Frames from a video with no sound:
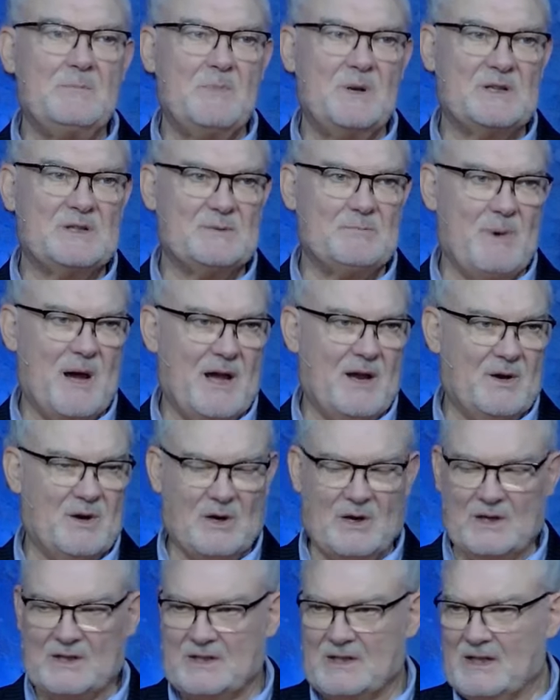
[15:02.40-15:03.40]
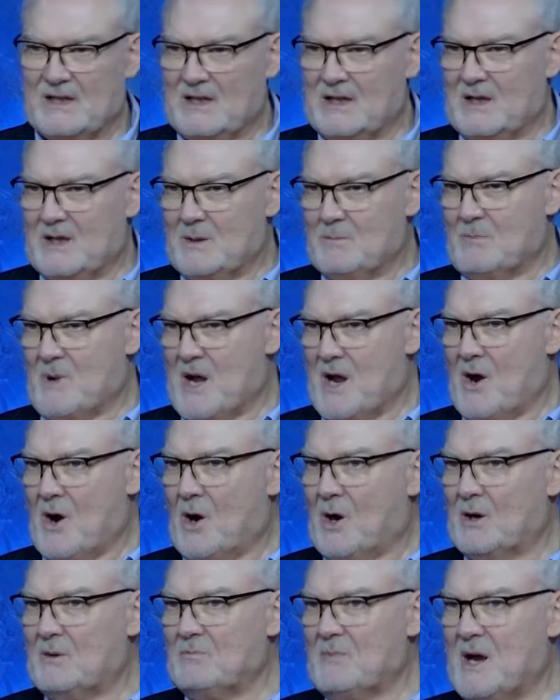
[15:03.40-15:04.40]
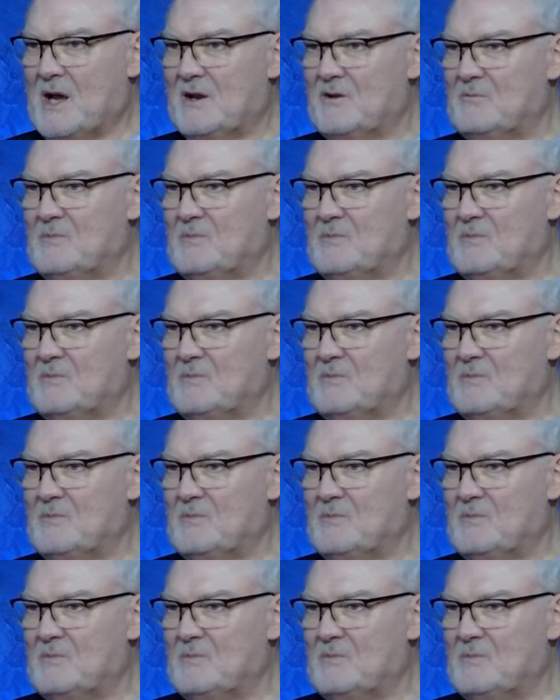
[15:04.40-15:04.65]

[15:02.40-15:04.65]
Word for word: miss my heart. My heart might